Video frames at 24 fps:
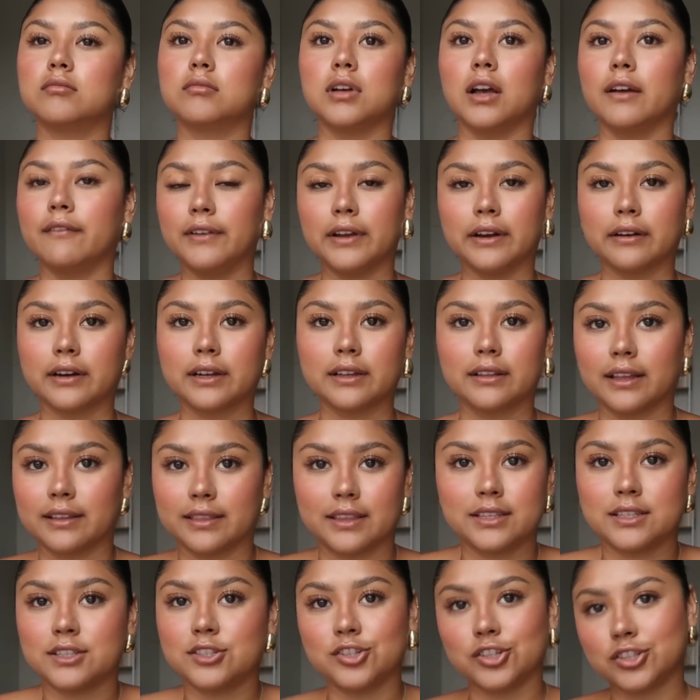a very like,
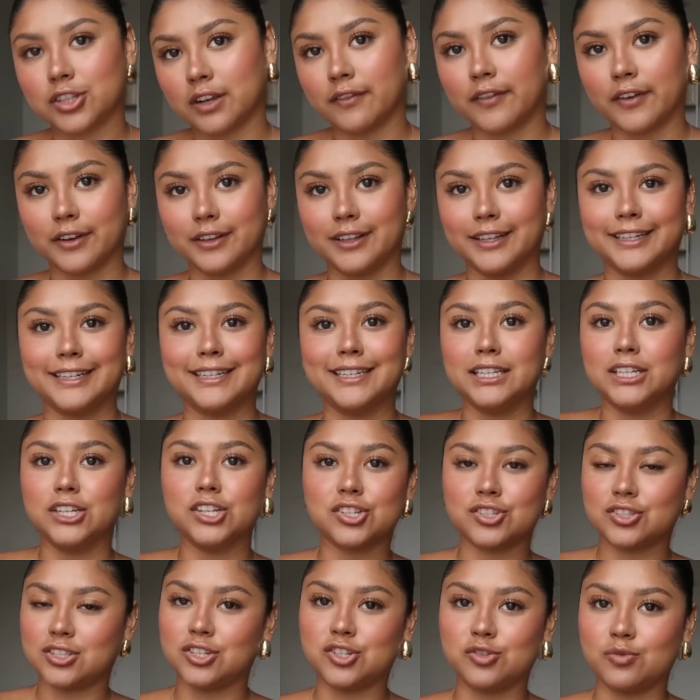this is just like a very like
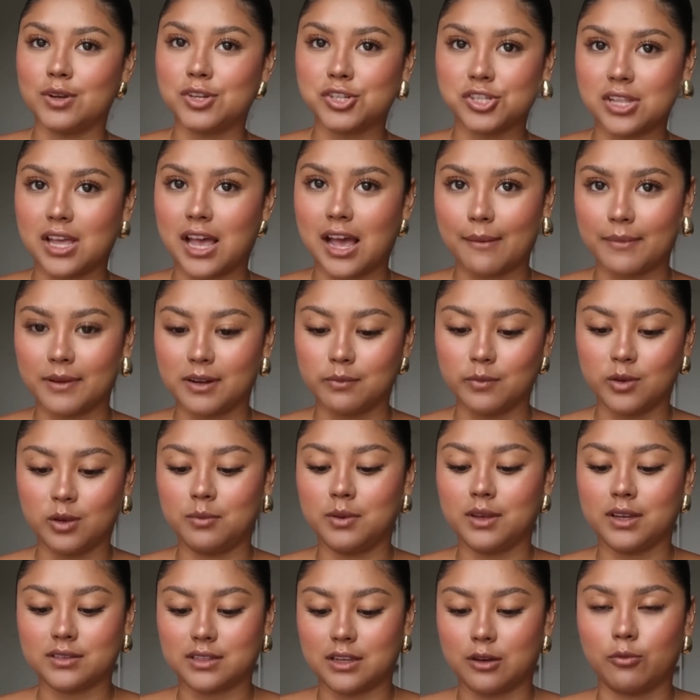niche situation that happened to me
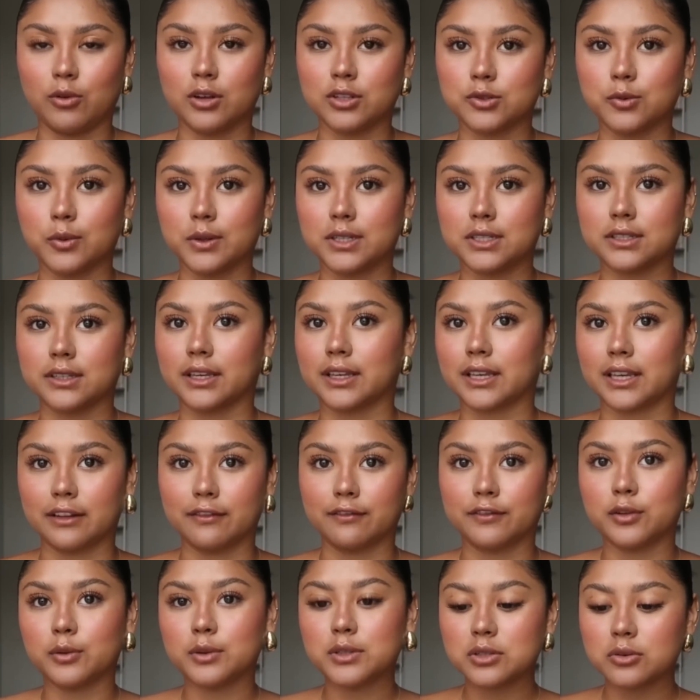because I was going to like
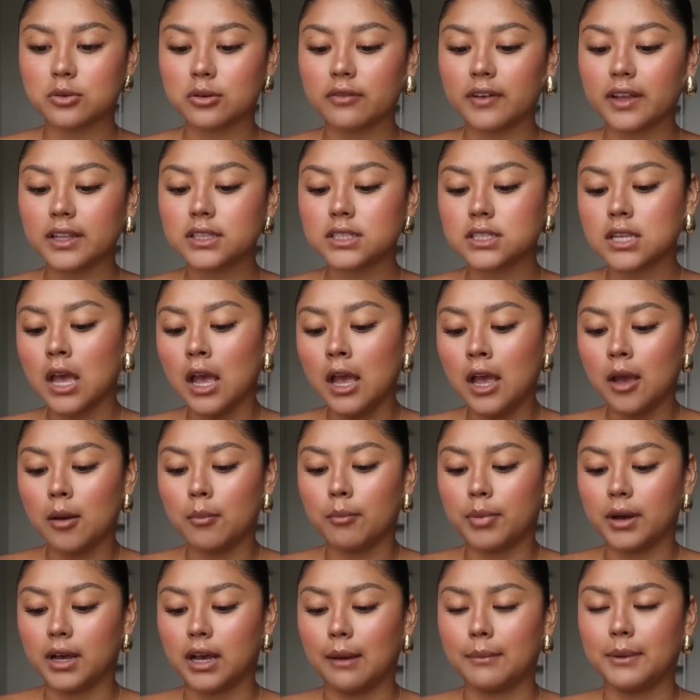influencer events.
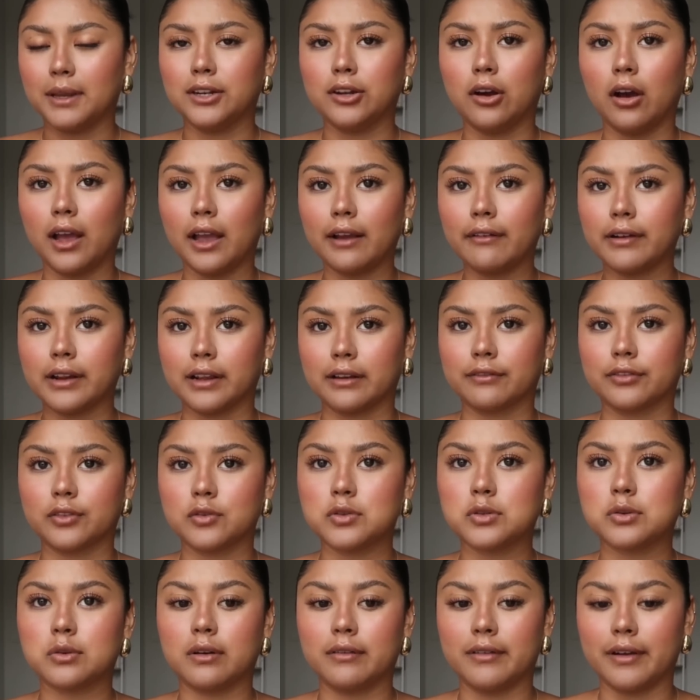But I mean, not every
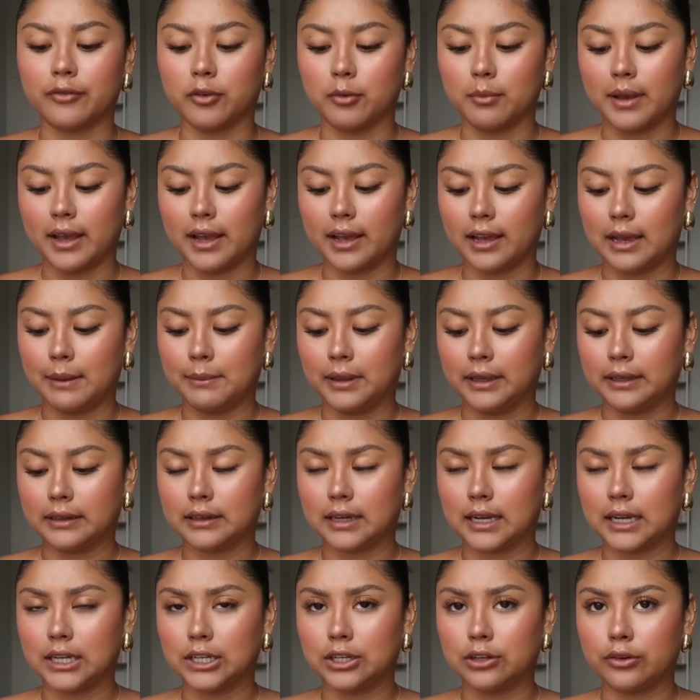influencer I've ever met I'm like,
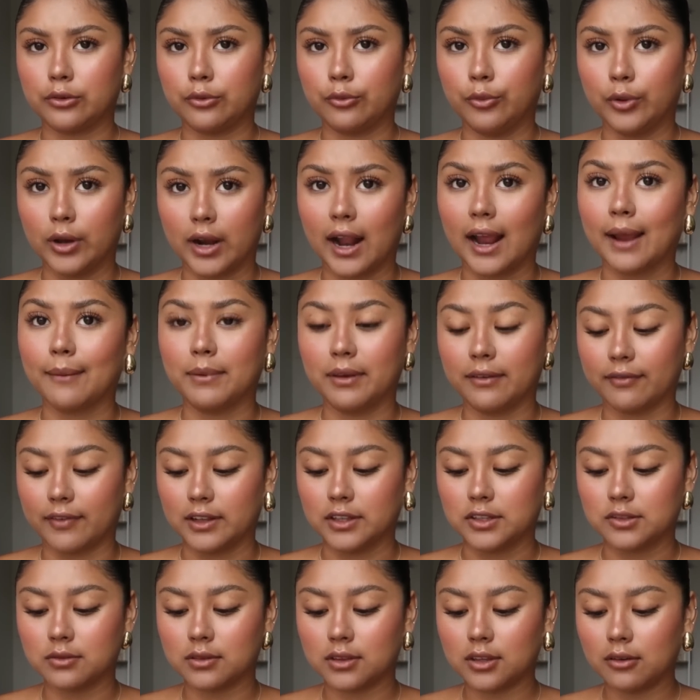would I be
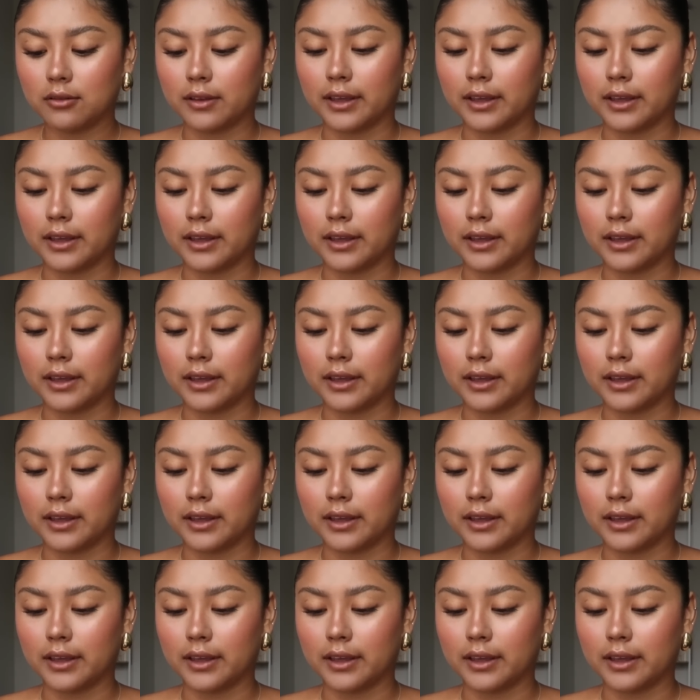friends with you?